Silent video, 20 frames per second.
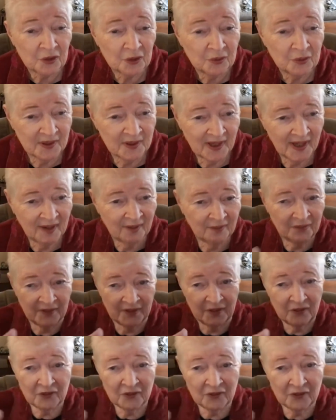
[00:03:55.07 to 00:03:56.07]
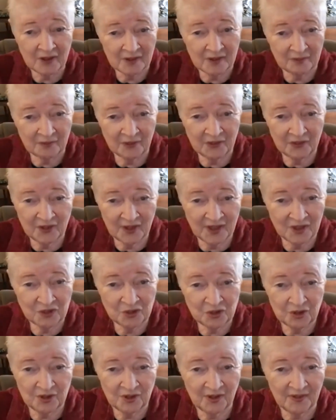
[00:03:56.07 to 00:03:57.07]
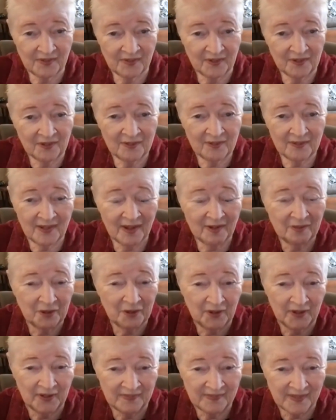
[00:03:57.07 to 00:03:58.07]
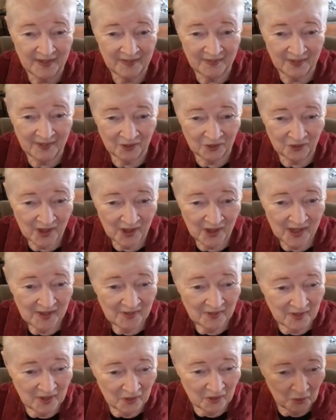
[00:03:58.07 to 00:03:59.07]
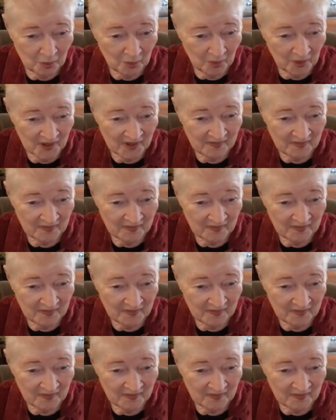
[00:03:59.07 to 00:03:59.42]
You could have this conversation on this level, and then there's this one,